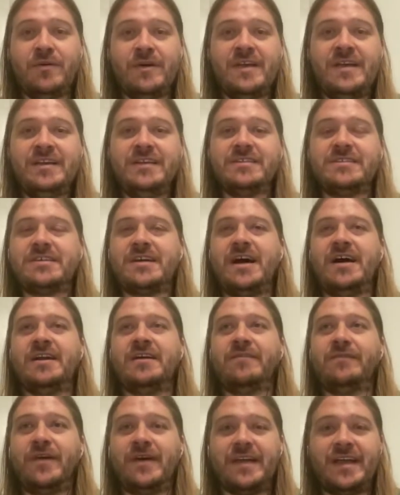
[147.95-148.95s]
He's kind
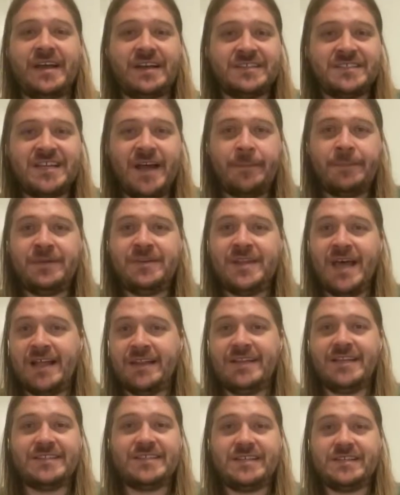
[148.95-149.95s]
of accepted
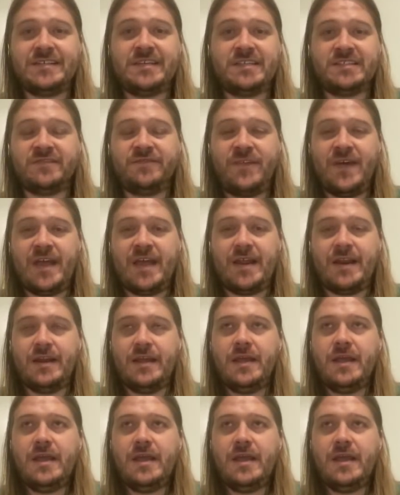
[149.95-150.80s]
that this is his fate.